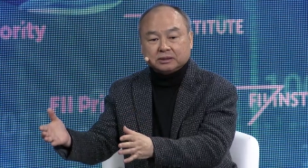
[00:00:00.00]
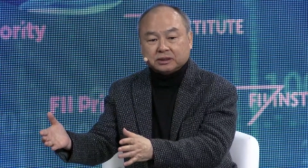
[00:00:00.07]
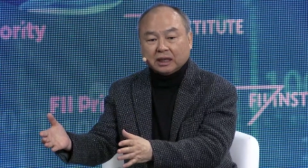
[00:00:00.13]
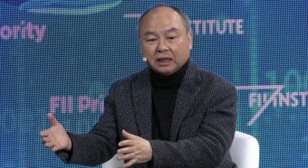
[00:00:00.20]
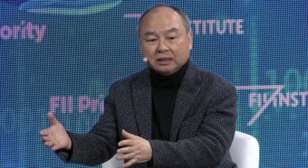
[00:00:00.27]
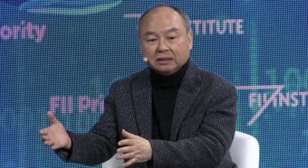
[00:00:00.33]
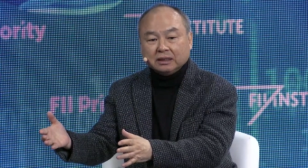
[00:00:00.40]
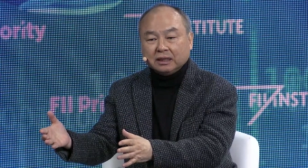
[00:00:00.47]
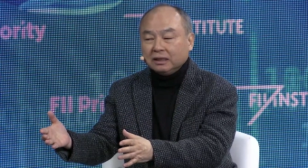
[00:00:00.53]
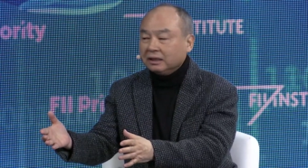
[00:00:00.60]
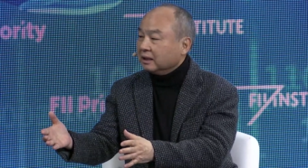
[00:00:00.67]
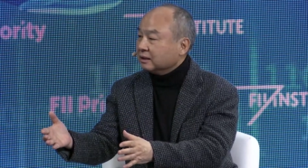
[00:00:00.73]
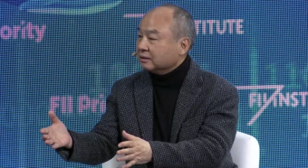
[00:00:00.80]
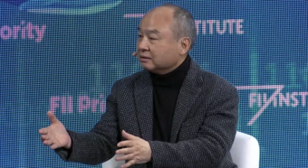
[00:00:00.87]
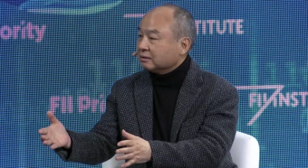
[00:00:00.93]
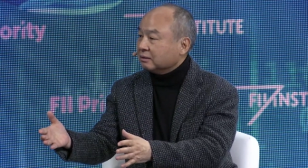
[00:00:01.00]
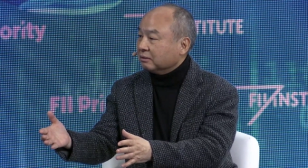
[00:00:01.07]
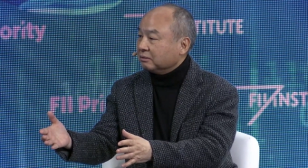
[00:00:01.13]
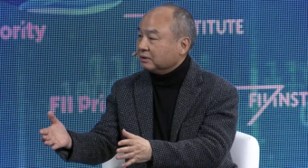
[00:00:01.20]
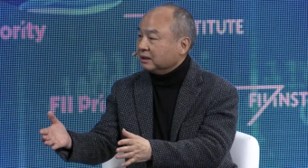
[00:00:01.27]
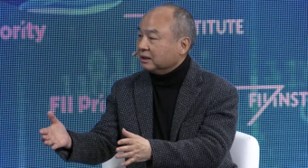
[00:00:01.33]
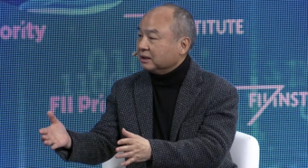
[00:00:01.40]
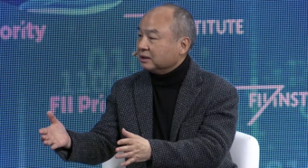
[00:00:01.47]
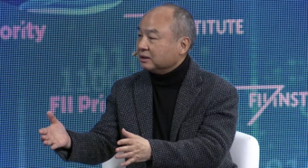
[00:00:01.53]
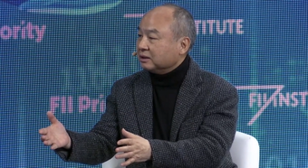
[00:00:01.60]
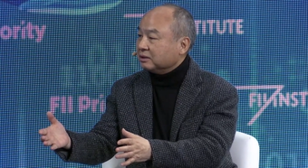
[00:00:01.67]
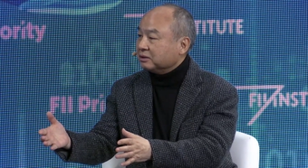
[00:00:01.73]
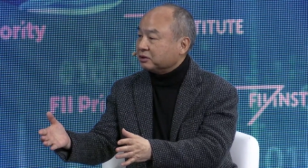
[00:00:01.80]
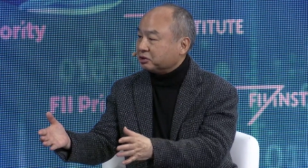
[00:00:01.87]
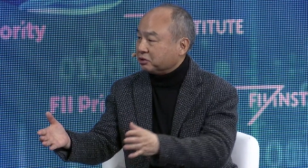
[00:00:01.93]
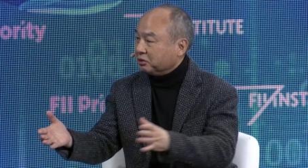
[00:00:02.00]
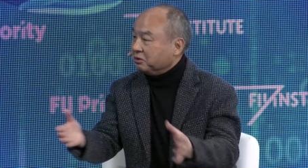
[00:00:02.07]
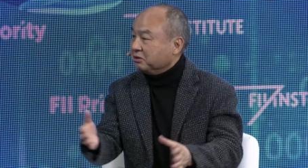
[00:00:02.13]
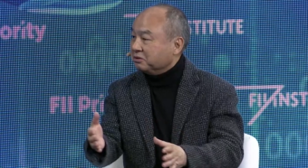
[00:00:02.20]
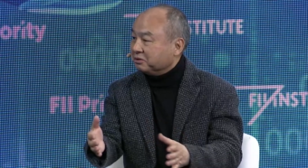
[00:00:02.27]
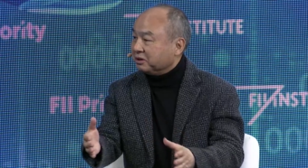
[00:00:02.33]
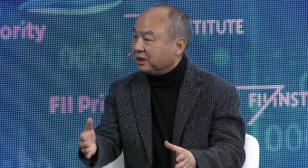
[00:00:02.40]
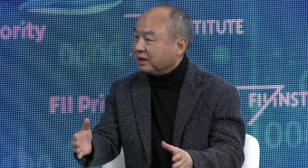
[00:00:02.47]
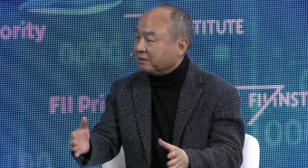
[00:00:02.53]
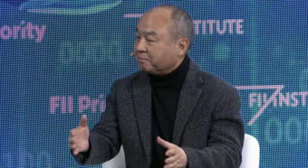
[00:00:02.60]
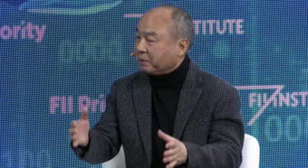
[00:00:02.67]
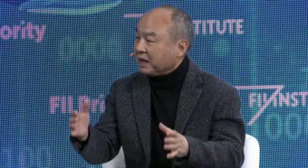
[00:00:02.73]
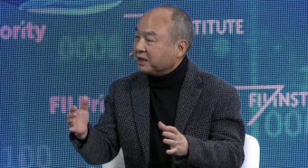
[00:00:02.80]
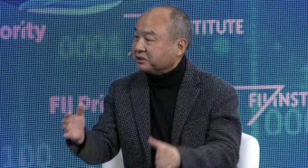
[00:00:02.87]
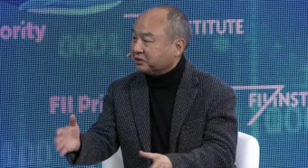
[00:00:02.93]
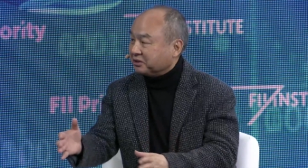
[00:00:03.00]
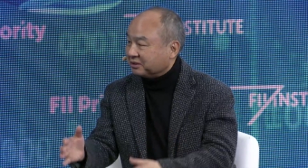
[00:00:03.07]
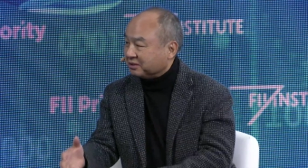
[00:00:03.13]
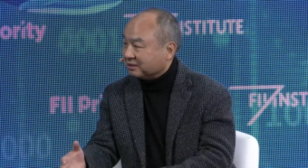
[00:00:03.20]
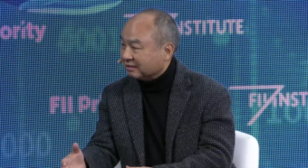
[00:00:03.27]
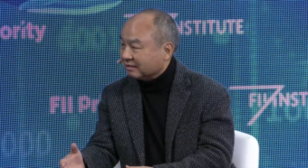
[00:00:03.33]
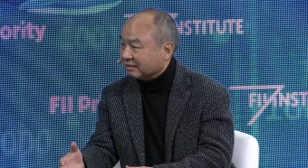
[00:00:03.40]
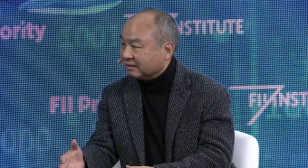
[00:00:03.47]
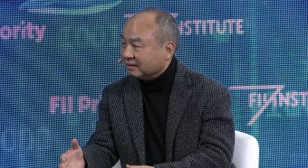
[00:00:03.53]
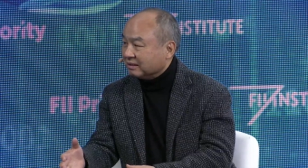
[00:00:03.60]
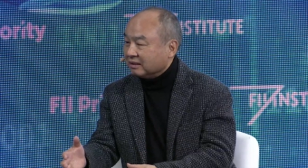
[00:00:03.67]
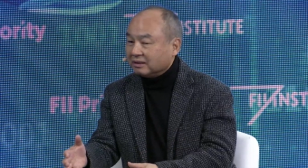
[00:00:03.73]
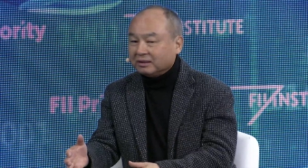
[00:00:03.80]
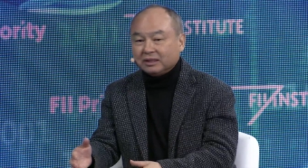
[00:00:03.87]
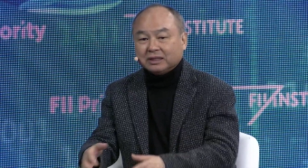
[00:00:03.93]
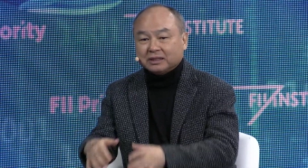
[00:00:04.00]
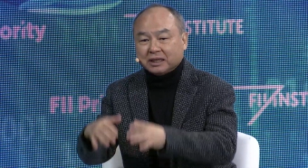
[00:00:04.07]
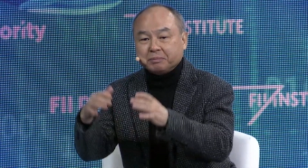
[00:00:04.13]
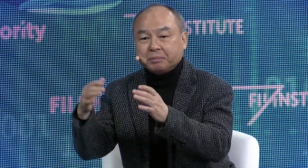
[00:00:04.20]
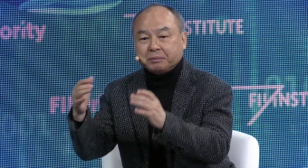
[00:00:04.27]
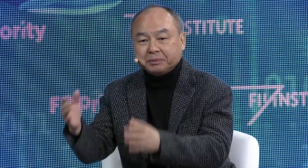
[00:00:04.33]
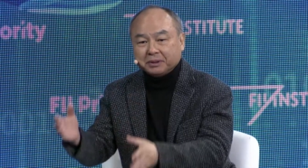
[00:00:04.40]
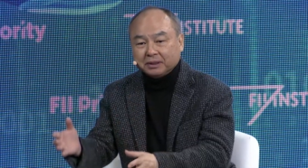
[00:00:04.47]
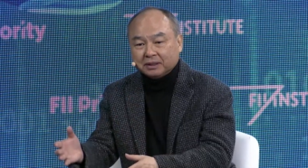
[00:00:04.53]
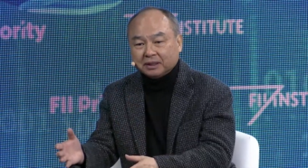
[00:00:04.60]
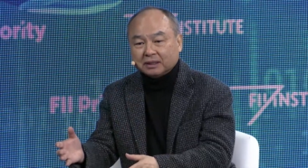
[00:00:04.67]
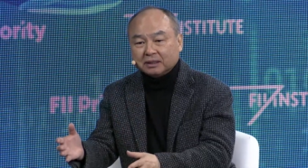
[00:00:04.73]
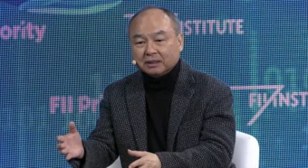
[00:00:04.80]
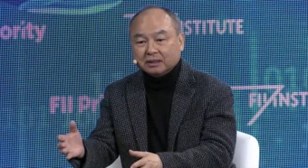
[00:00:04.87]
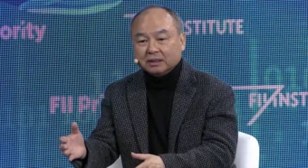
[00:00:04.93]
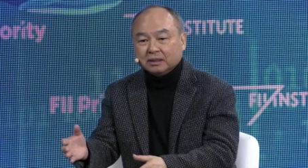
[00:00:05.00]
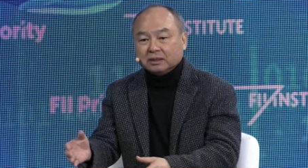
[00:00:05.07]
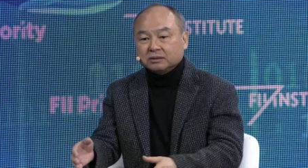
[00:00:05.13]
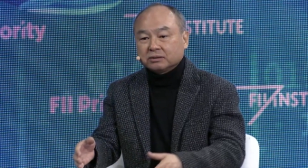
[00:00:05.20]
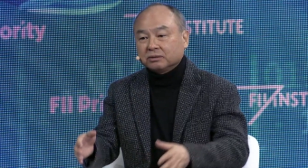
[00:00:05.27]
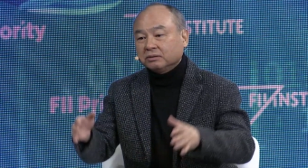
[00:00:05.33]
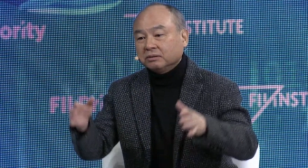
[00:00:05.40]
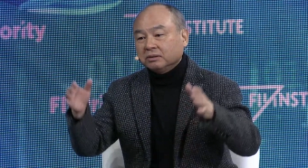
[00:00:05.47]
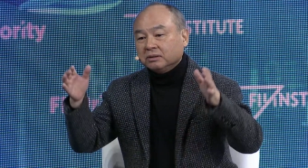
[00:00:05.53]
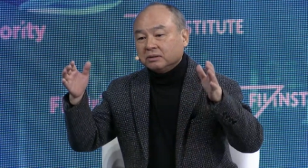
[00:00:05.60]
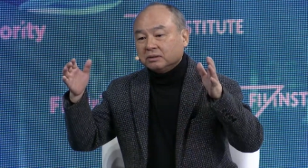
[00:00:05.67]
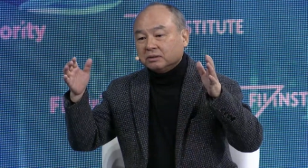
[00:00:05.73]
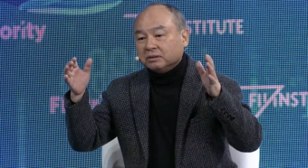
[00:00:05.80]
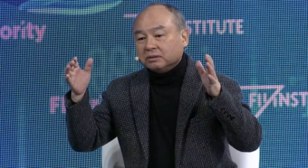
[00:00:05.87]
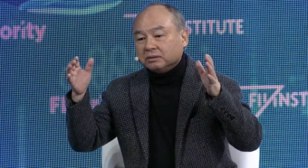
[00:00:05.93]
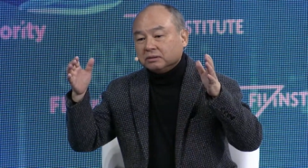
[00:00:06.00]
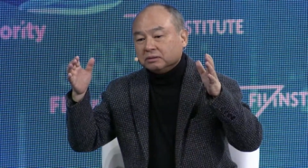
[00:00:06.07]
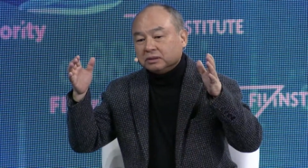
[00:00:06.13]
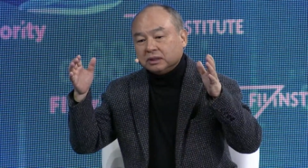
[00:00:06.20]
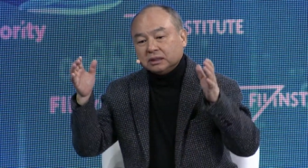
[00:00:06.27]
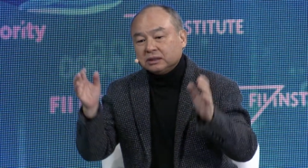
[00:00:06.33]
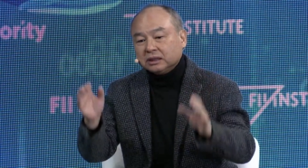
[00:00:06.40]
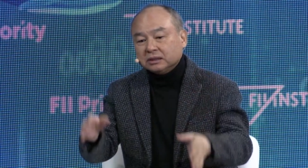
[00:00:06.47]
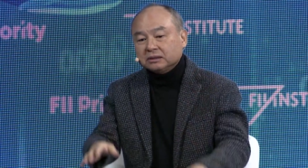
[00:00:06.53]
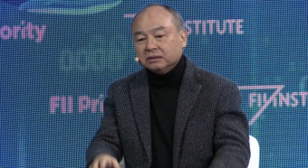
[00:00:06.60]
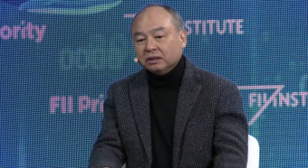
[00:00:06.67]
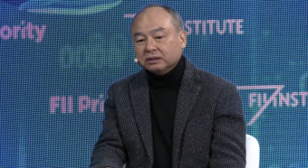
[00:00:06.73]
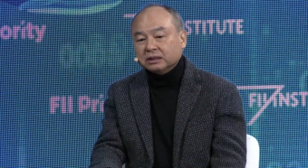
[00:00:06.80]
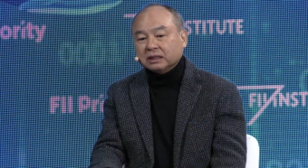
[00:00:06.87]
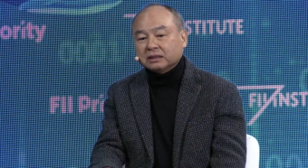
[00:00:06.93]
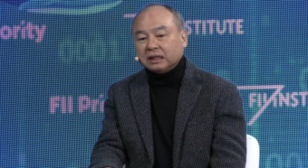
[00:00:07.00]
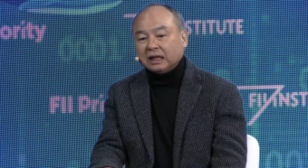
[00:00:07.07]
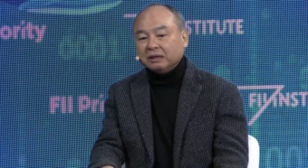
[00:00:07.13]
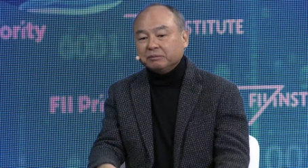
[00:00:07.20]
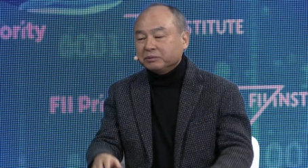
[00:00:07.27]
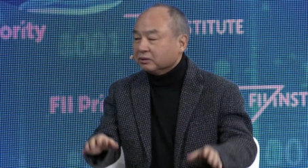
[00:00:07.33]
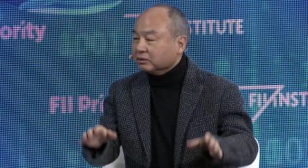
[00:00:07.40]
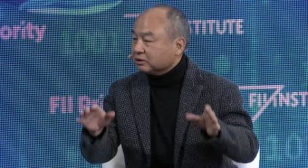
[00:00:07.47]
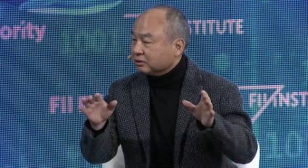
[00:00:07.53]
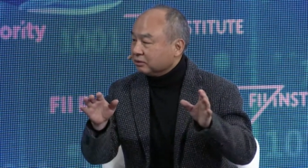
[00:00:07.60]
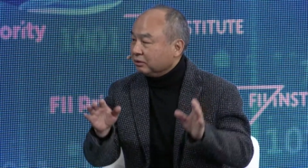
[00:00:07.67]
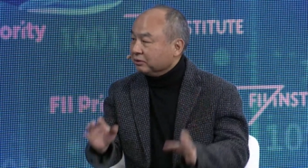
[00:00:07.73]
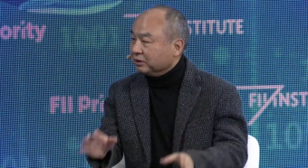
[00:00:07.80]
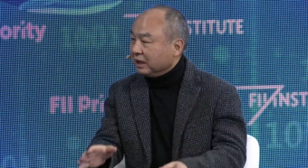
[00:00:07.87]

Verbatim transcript: China has already shown their passion, their capability. So this is not the time to slow